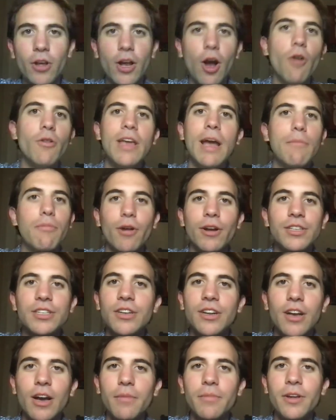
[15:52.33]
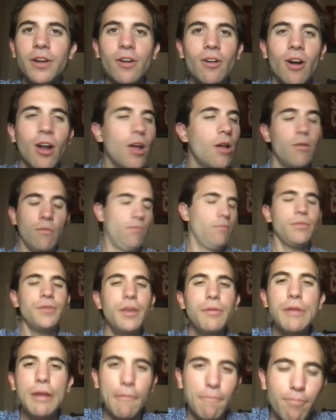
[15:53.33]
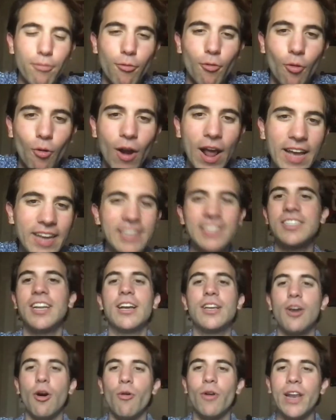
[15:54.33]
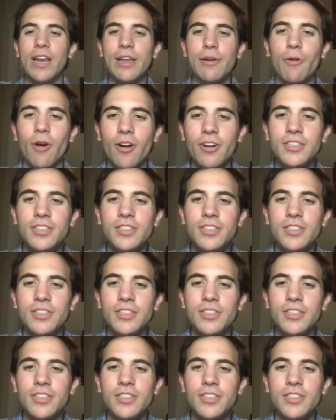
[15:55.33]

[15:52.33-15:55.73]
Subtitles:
like, "Oh yeah, Brady's gonna come here." Give me a break. He's not going anywhere.